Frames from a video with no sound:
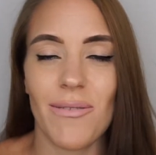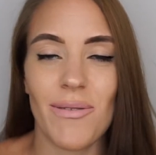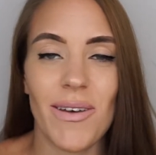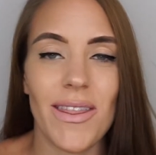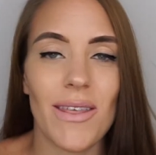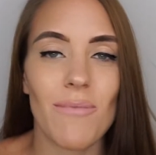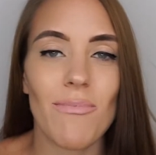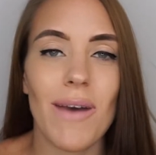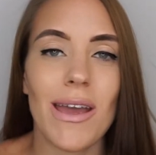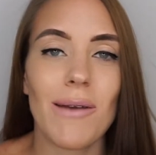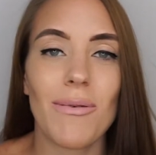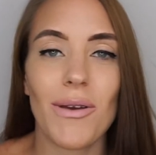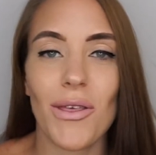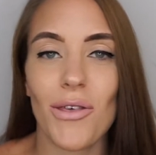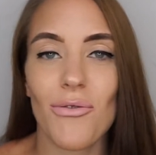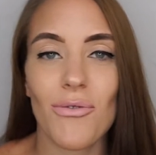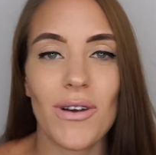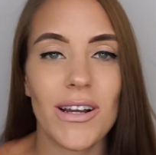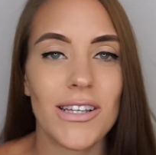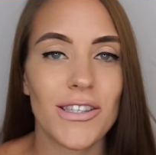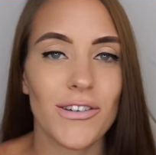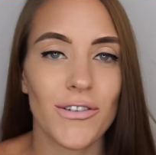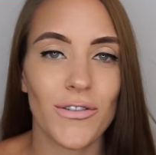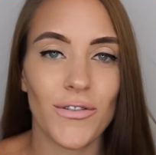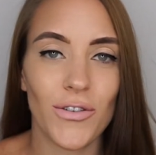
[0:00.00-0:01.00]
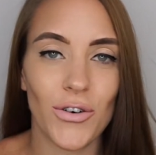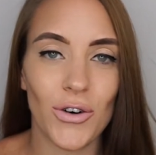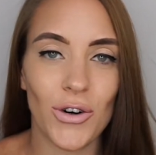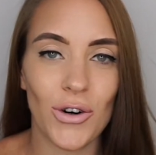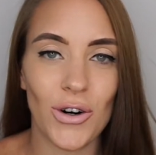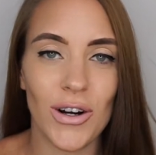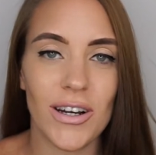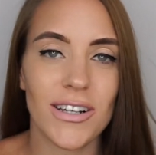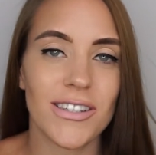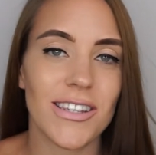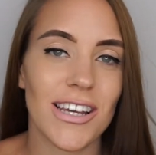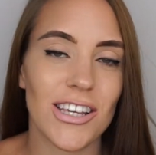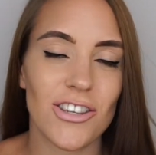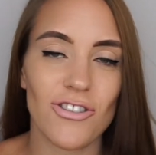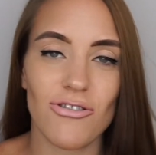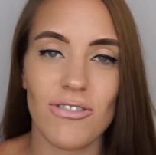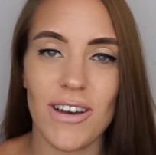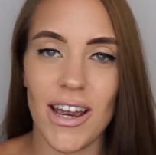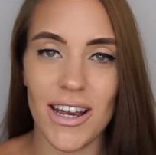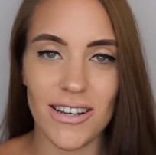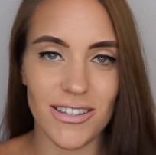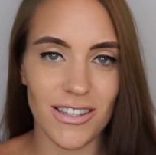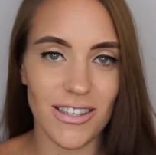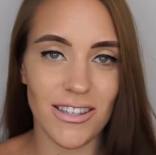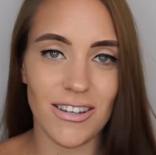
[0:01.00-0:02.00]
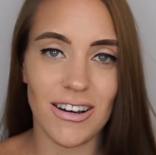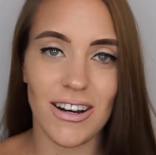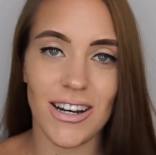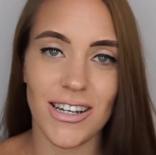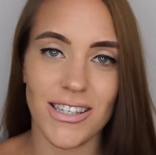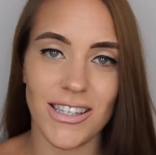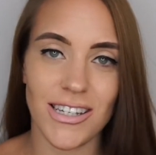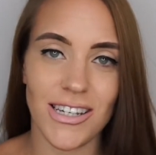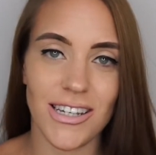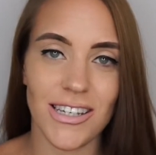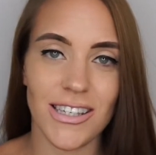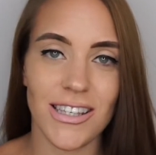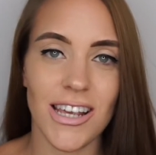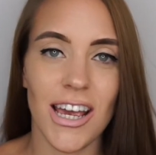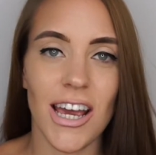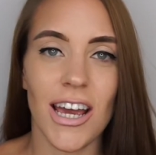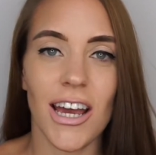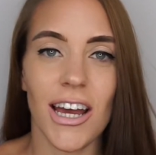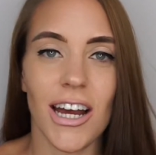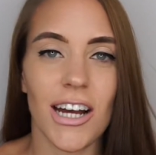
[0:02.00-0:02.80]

and then maybe 3 to 4 accessory exercises.